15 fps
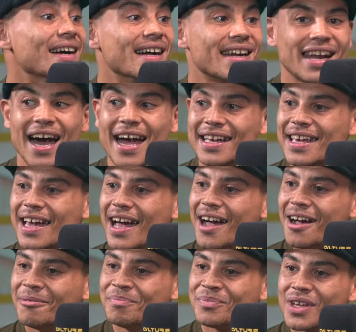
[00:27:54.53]
Like,
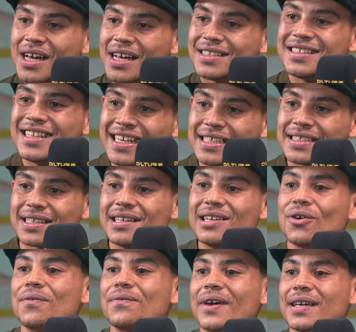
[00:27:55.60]
these are the
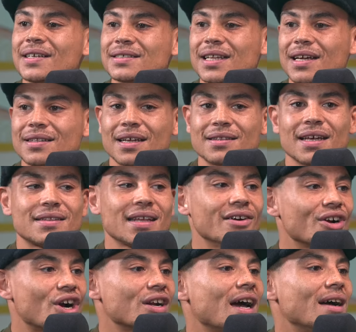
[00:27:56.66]
little things that
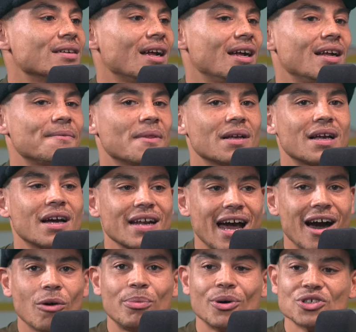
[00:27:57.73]
are gonna
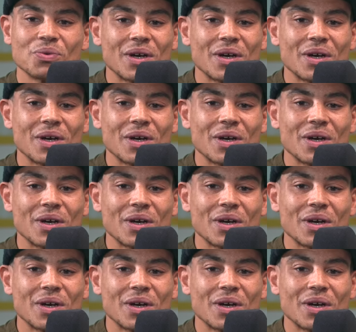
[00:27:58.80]
help us.